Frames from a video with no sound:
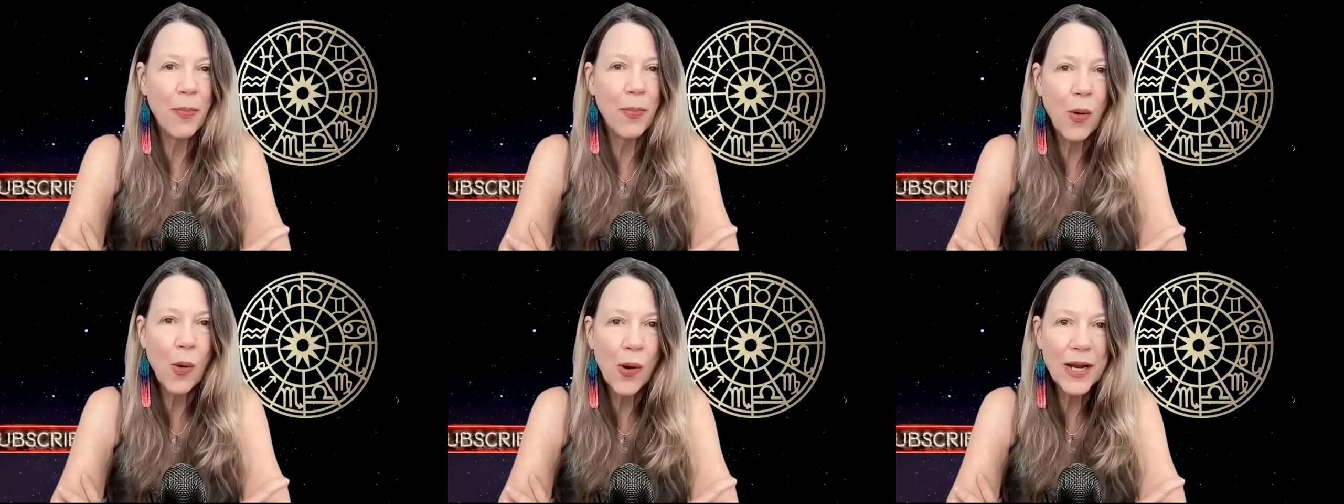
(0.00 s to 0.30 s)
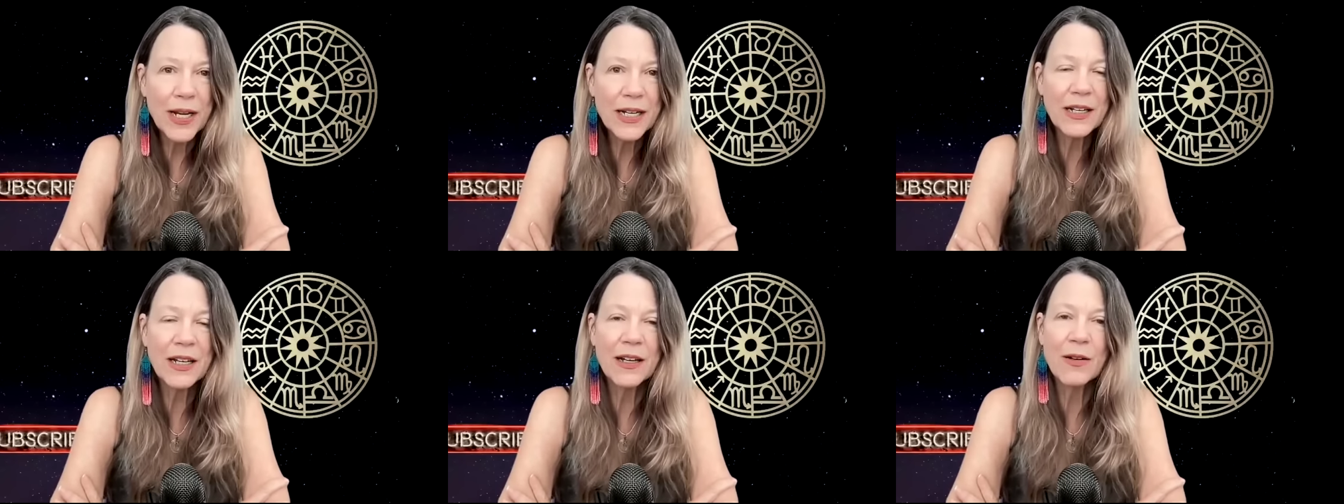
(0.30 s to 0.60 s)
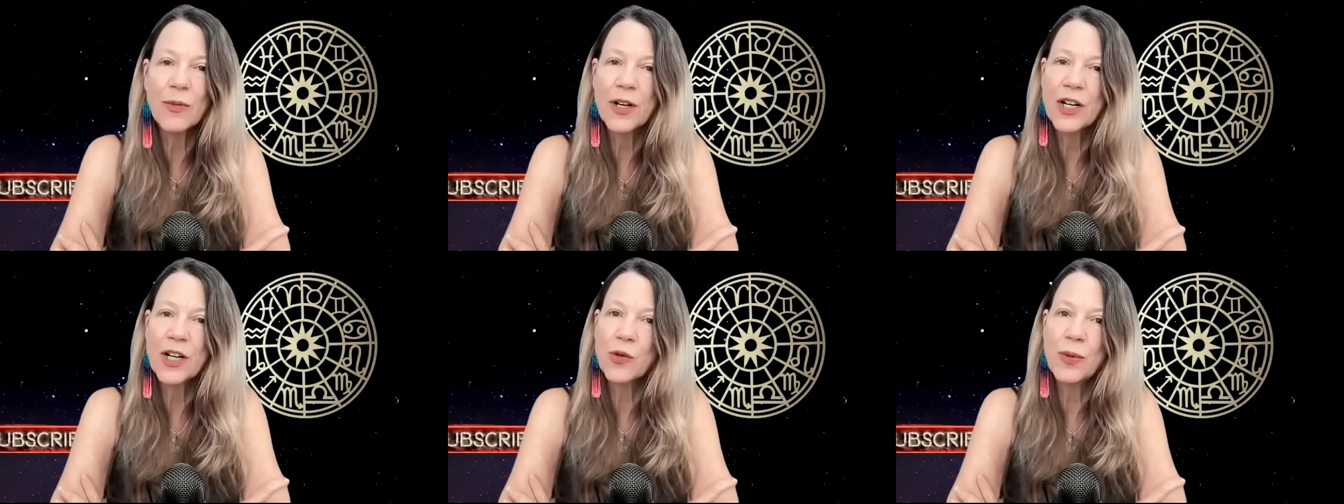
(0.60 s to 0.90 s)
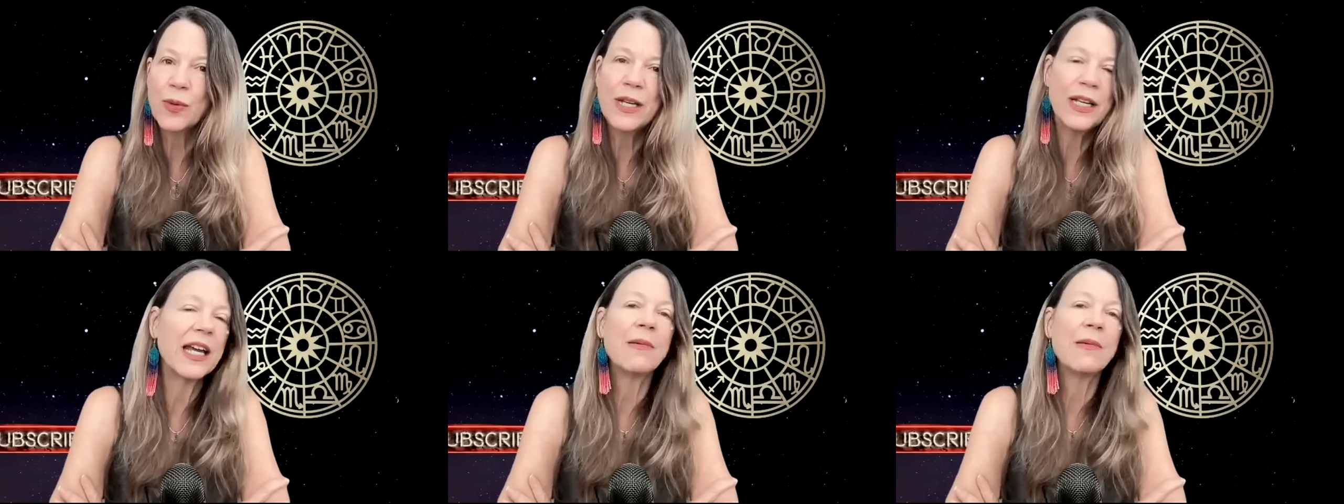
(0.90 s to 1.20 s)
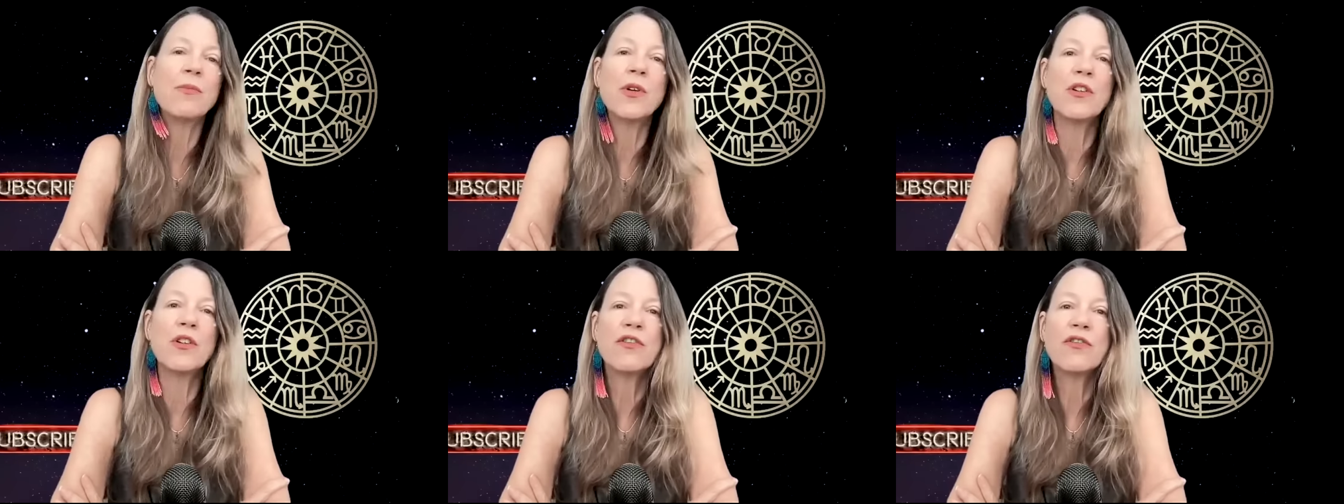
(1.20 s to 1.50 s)
point in which we
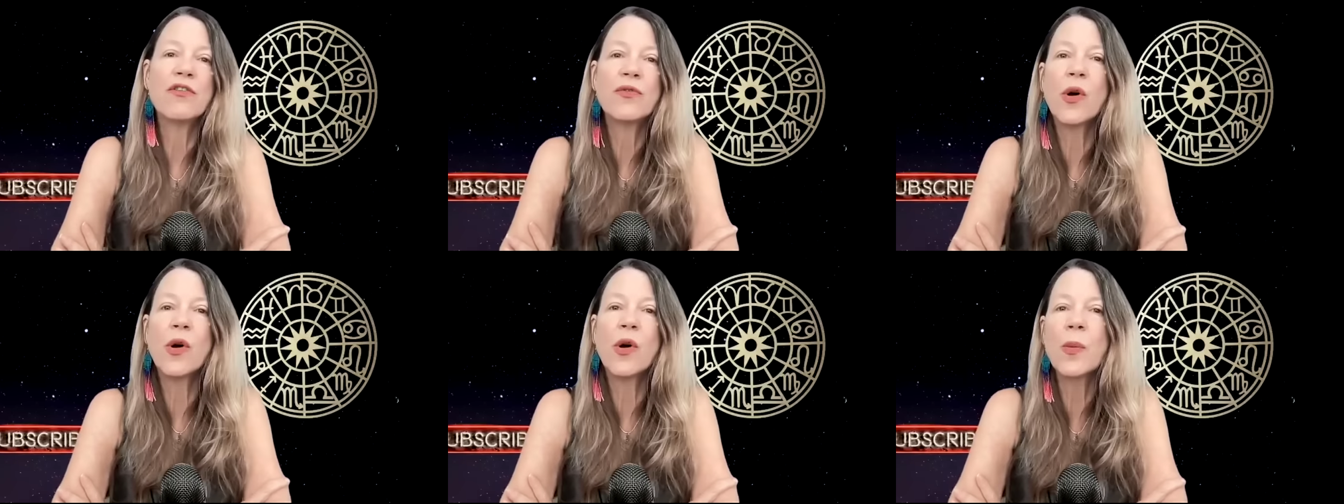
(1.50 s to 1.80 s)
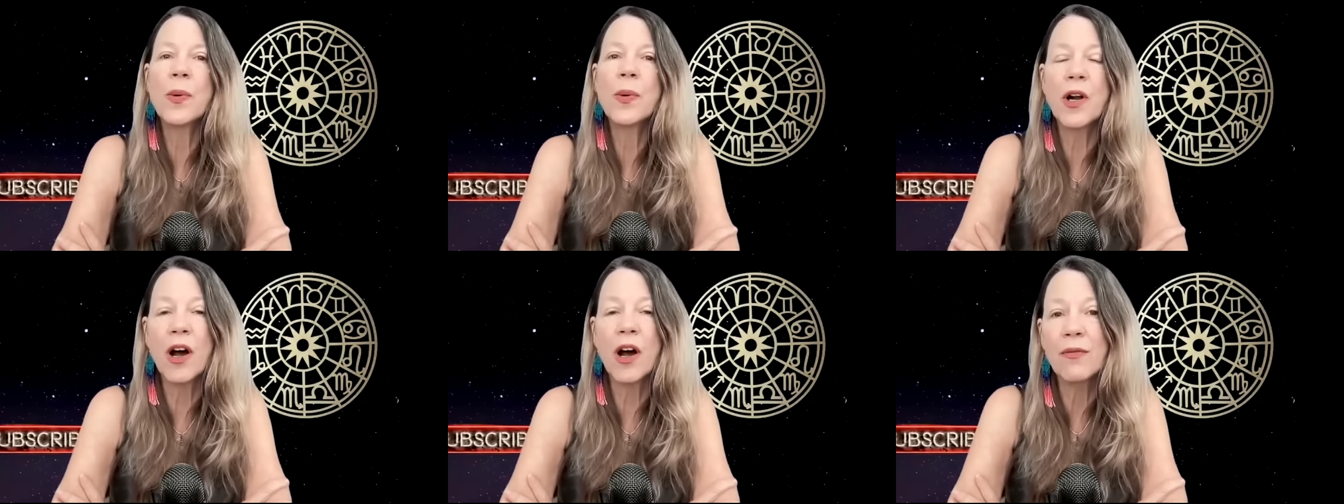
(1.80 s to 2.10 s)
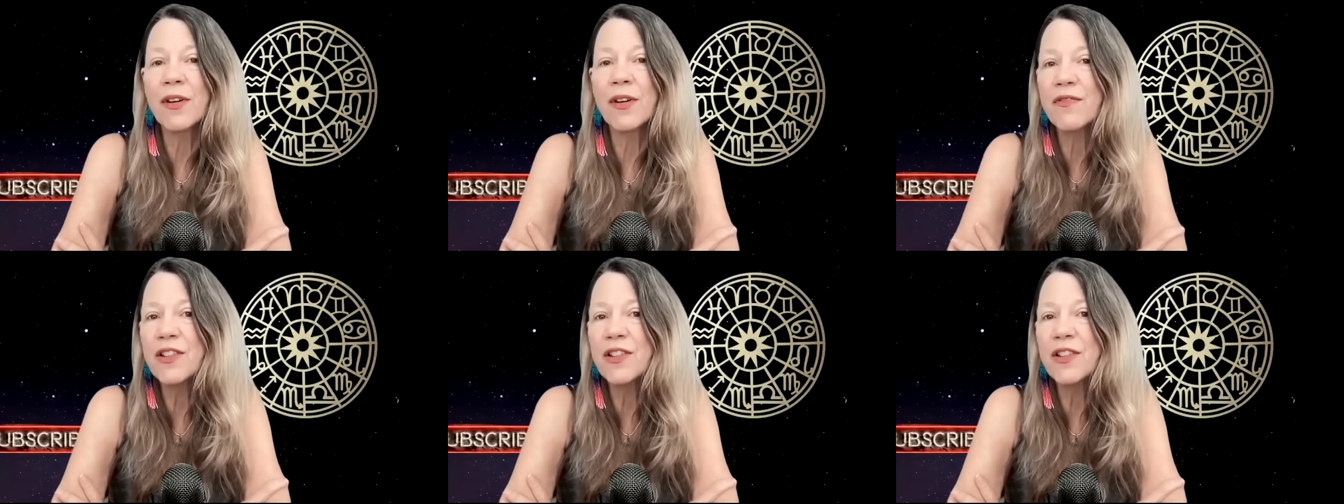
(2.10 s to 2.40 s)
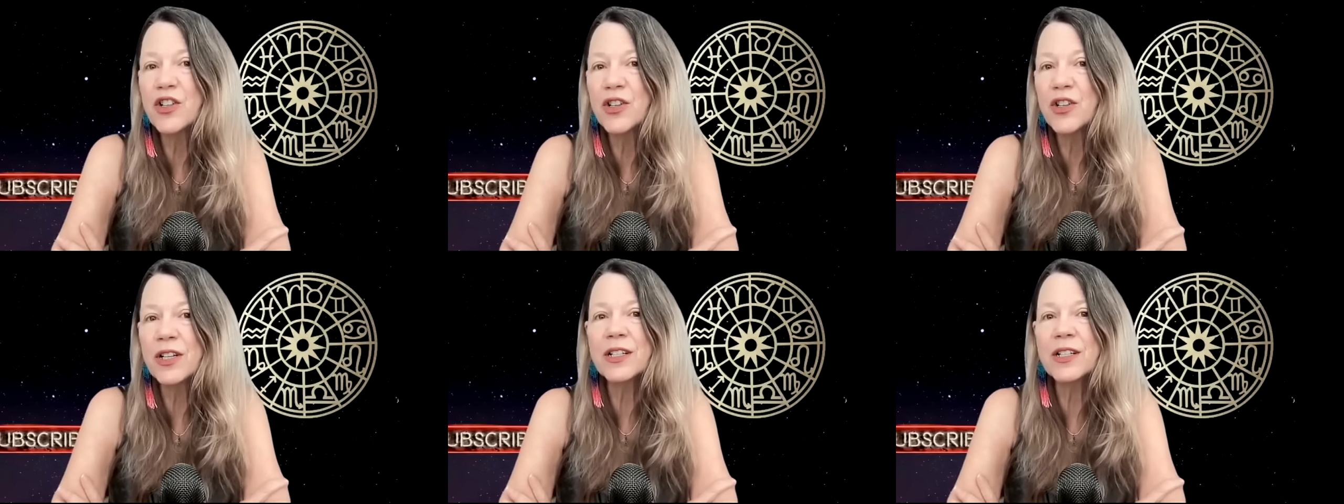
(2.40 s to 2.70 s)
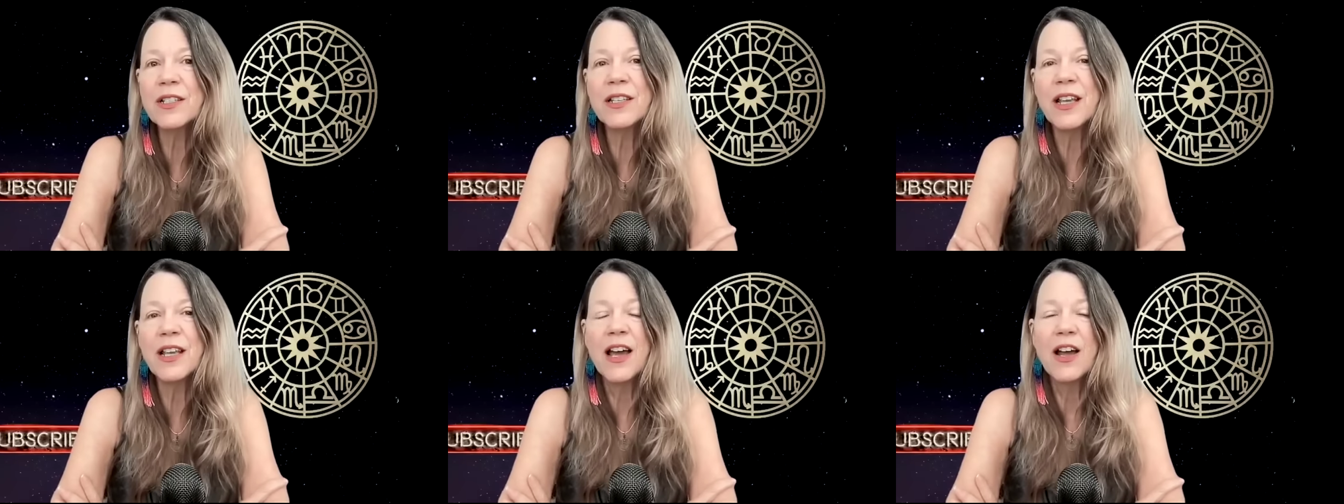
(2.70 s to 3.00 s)
can move forward on
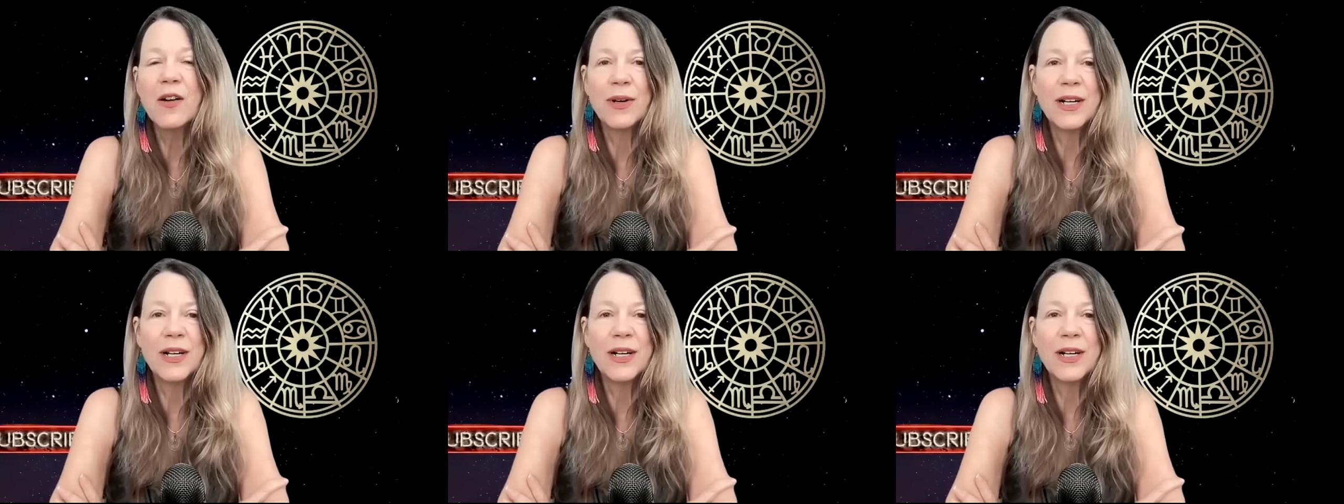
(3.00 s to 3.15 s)
revisions,